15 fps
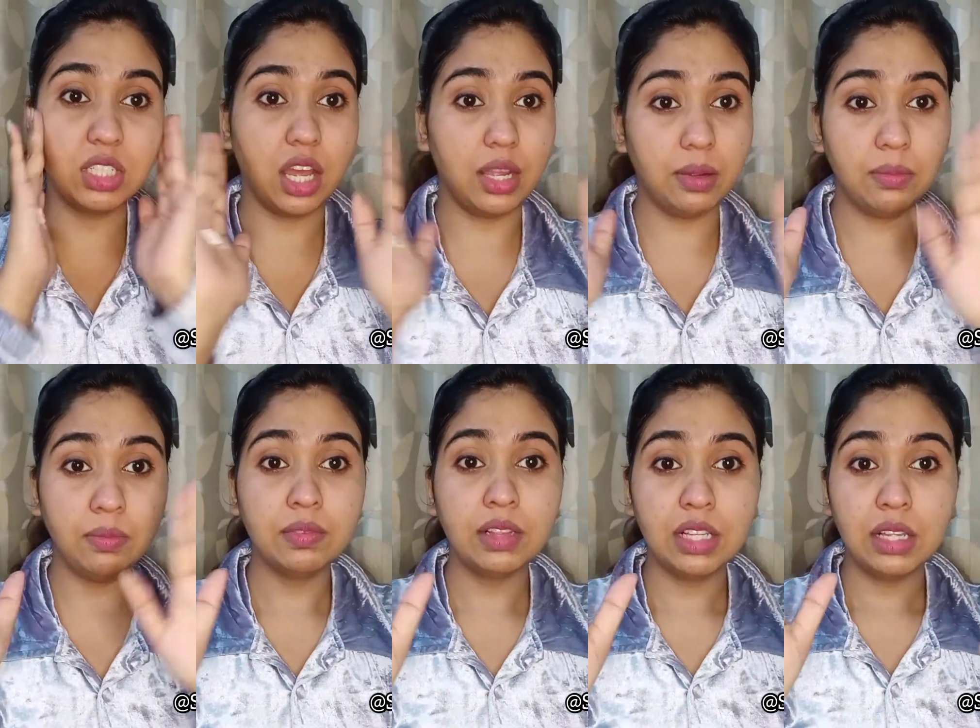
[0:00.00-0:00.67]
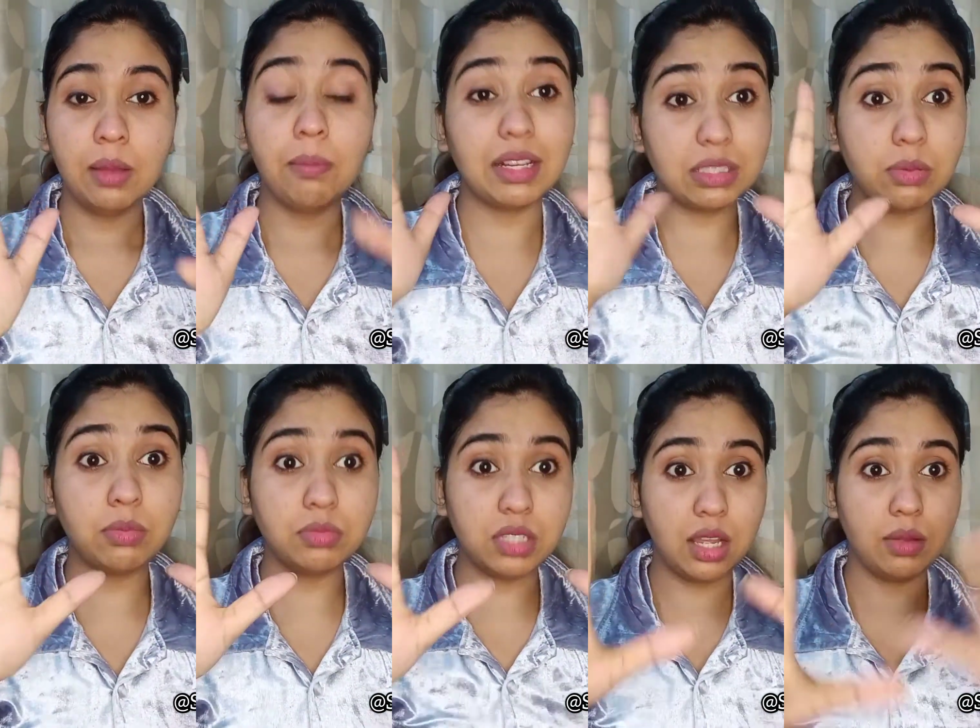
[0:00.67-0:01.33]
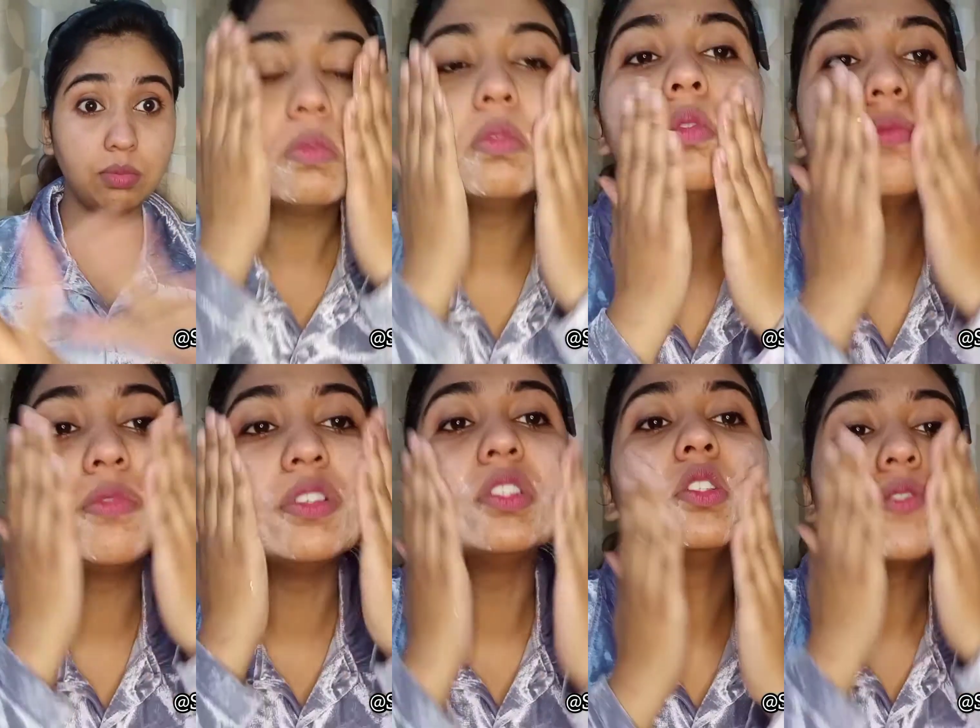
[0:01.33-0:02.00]
time, maximum time.
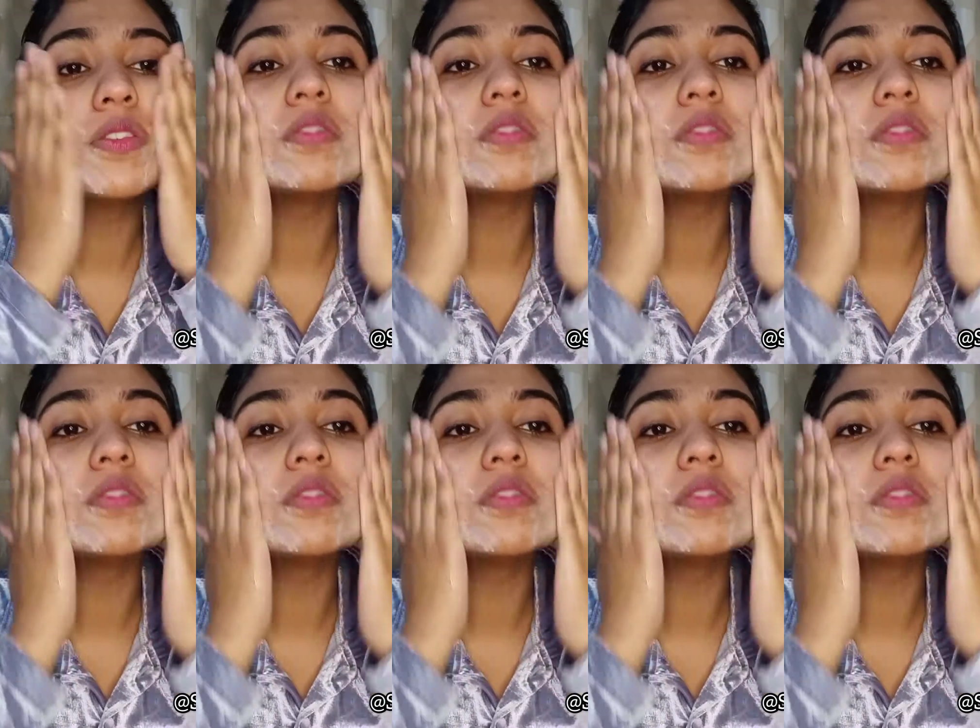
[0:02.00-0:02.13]
Where is